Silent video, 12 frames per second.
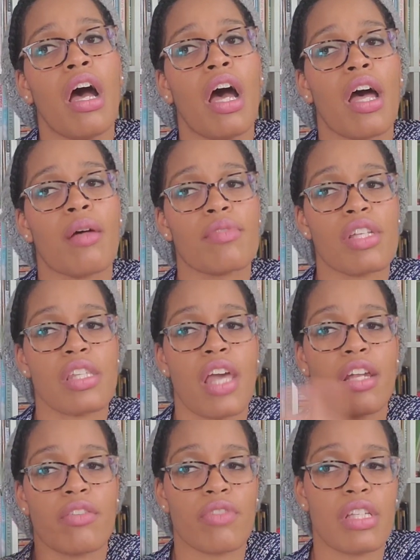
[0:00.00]
um, just
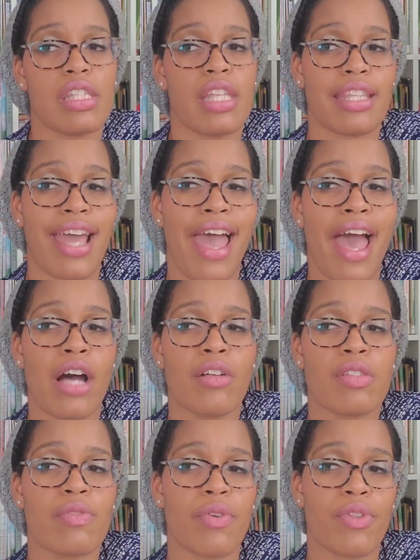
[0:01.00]
kind of reset the
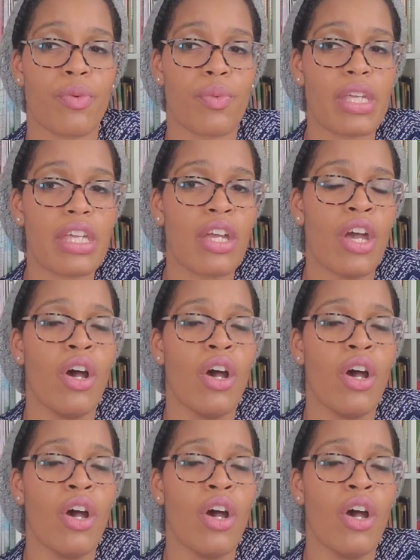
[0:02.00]
house for the week.